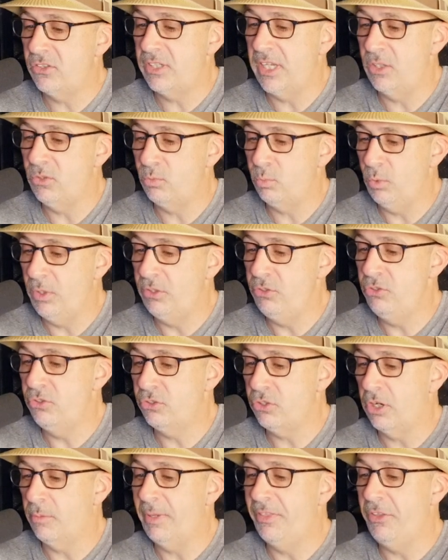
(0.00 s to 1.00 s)
sense, when you
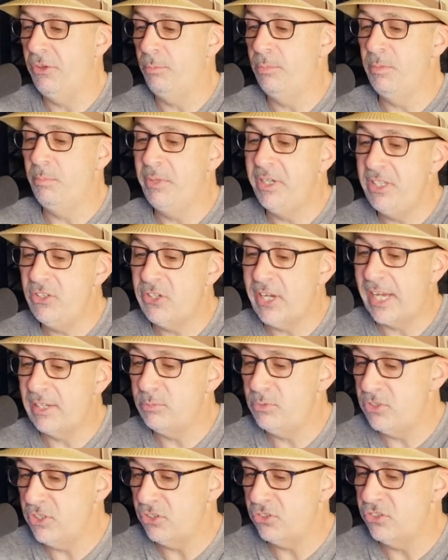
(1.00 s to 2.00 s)
talk about there have been many jazz
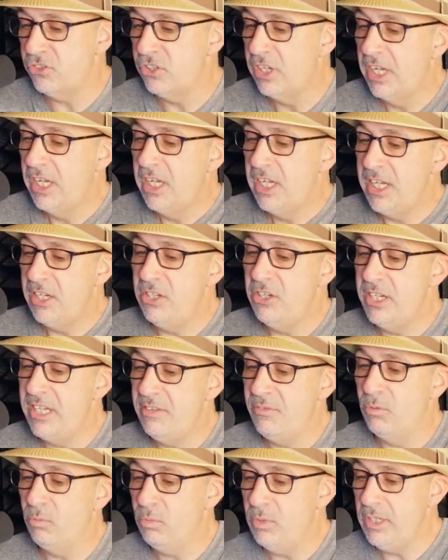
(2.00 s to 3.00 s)
musicians who didn't
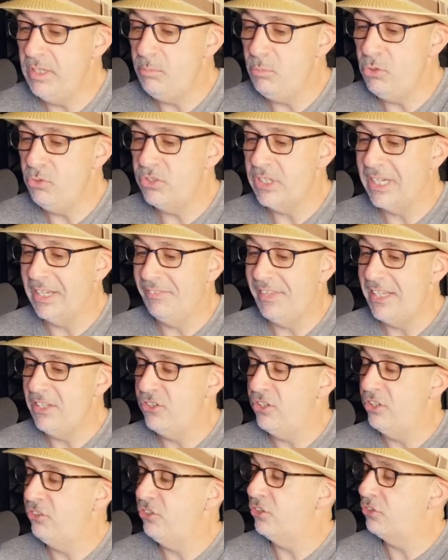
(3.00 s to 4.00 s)
even read music and they
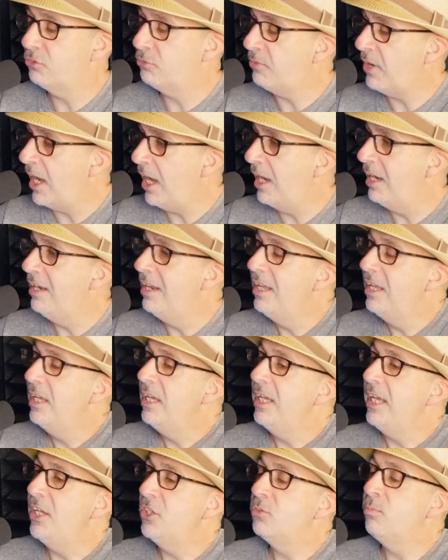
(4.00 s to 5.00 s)
did just fine,
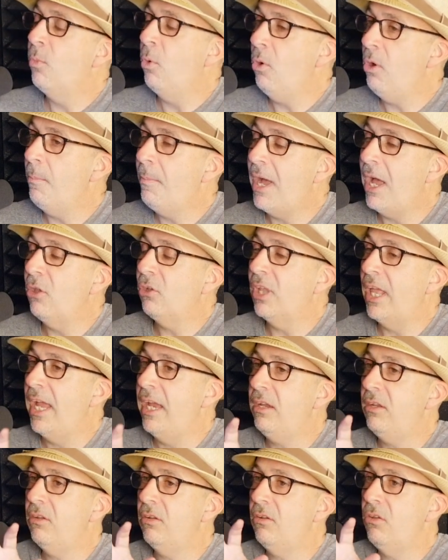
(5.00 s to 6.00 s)
it's more about
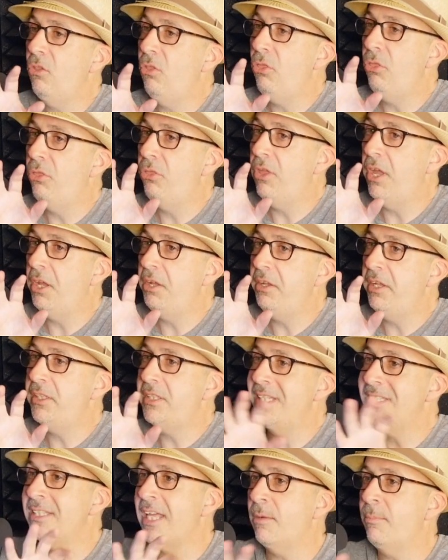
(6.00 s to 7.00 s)
like,
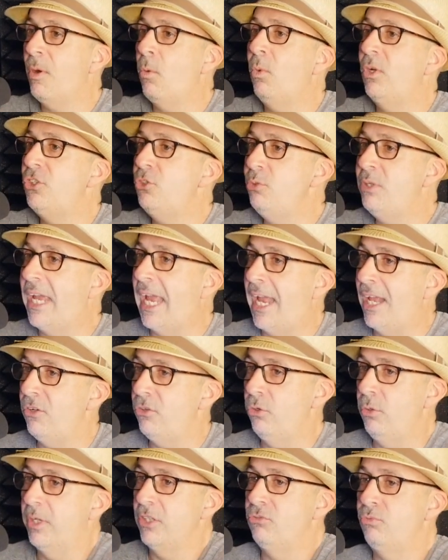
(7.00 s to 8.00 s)
it's not about what you can't
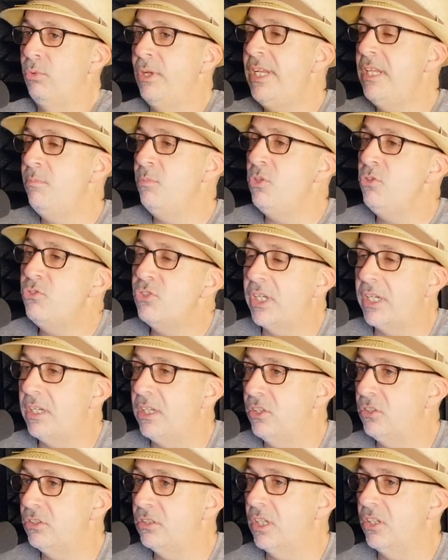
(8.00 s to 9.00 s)
do, because reading music
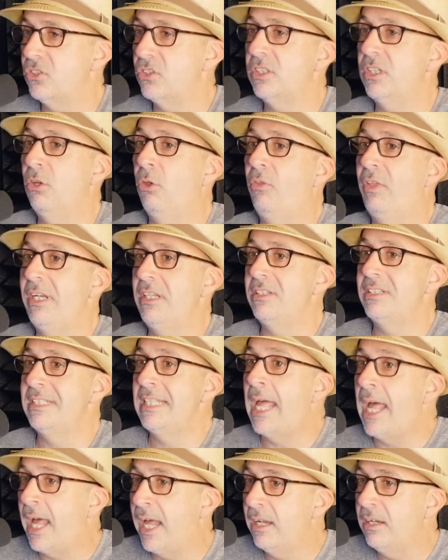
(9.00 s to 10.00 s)
is a skill that is
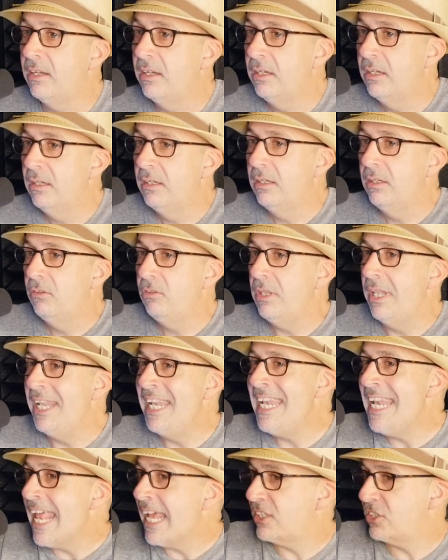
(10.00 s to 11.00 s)
not
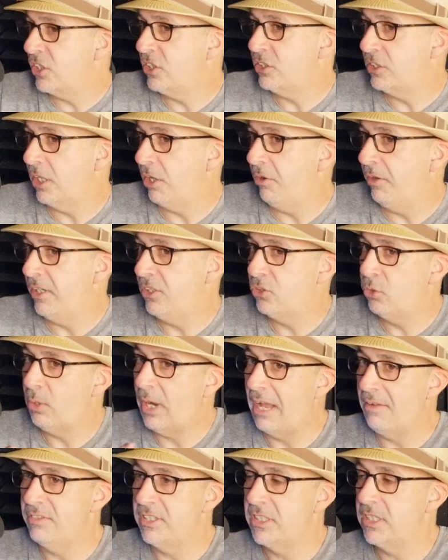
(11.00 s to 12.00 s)
necessary to have a